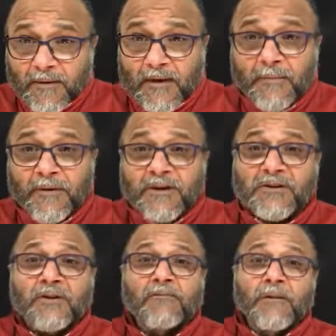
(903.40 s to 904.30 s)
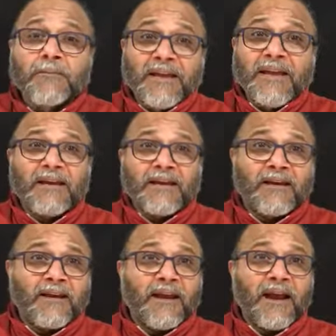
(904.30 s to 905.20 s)
liberation will
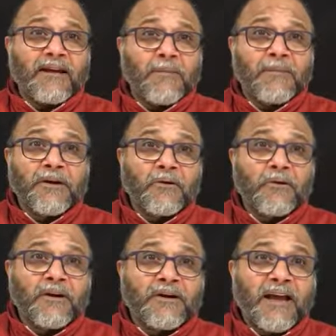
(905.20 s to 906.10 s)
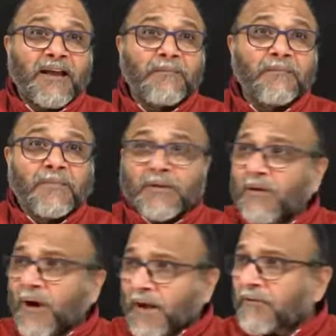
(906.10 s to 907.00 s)
begin at a particular time you
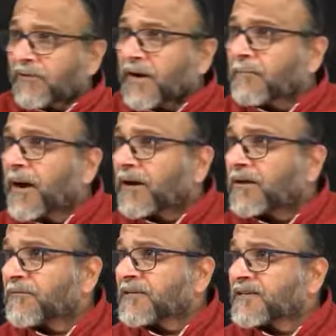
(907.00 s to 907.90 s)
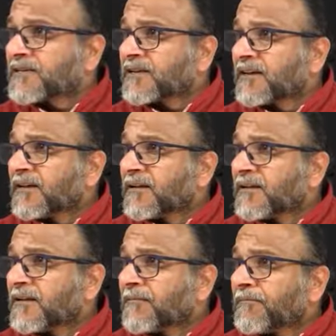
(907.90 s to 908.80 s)
know i have read biographies
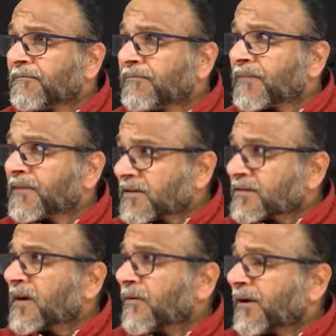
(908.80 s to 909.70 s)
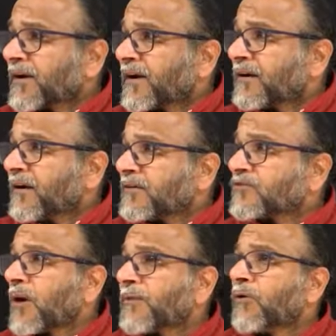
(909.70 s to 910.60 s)
just now i read
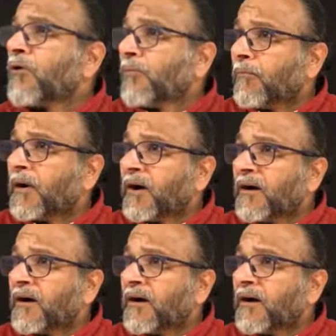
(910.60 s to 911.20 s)
swami om